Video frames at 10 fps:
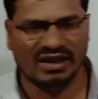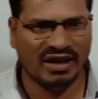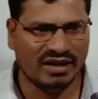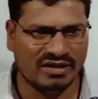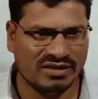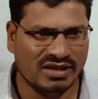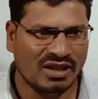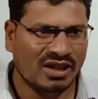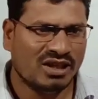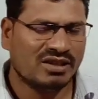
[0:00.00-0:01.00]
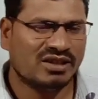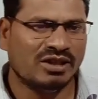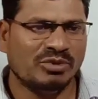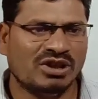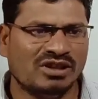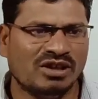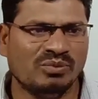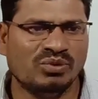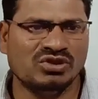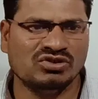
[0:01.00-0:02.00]
and chemical
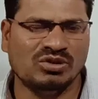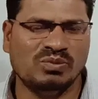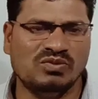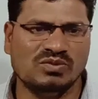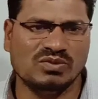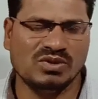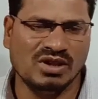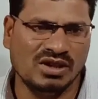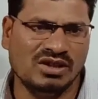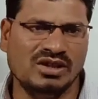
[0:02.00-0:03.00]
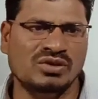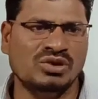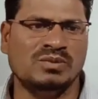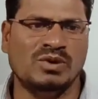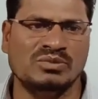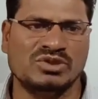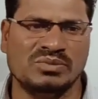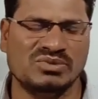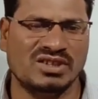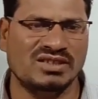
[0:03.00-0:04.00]
composition of newly formed
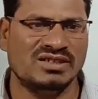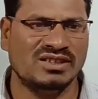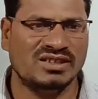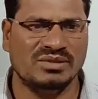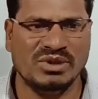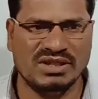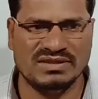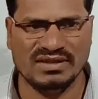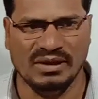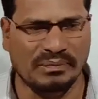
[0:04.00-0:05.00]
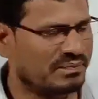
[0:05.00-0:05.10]
substances remains same.